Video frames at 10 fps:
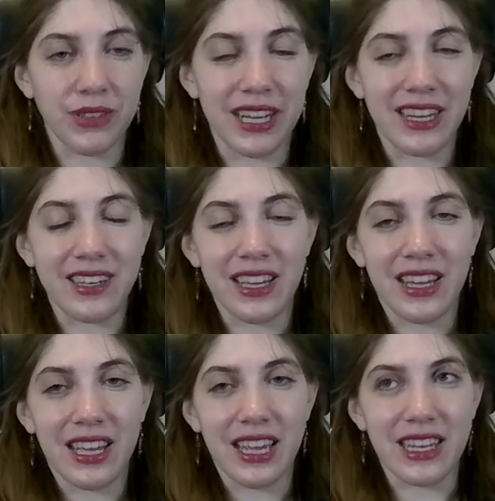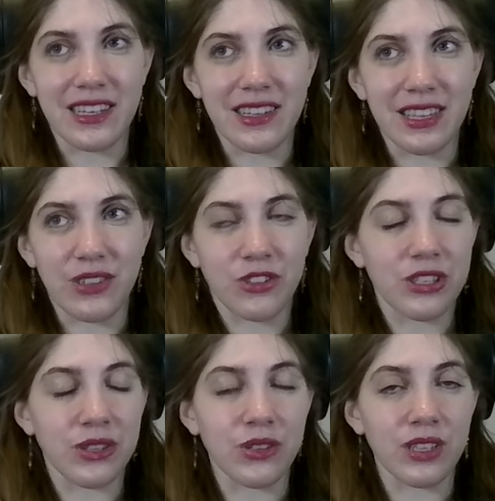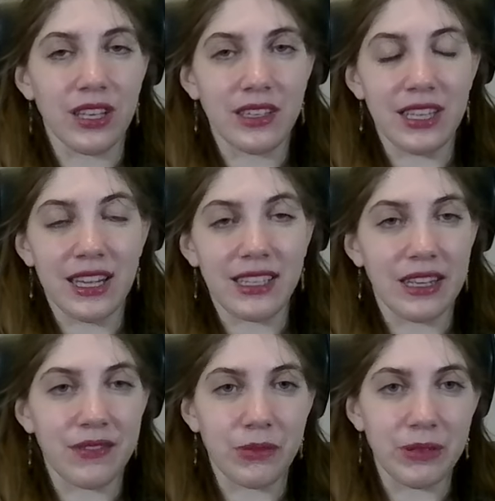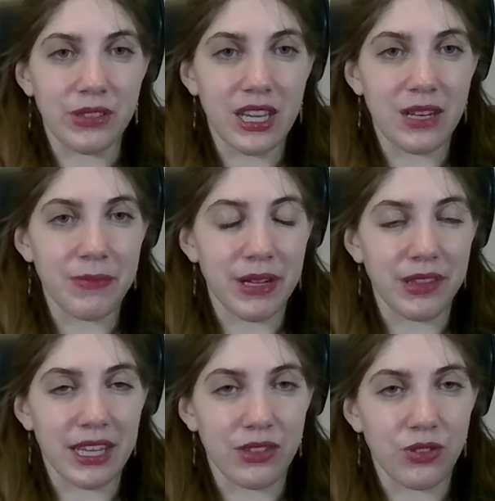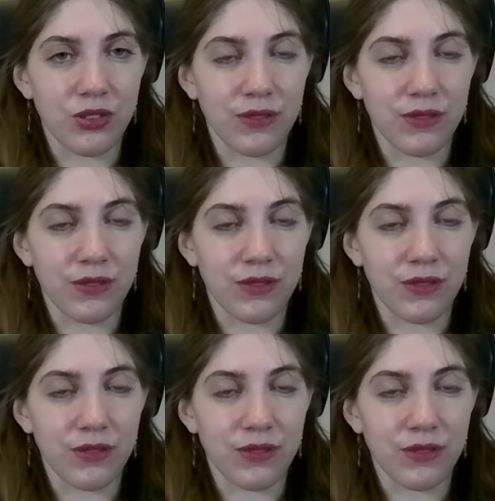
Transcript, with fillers: write, and there's still a lot left to be said about that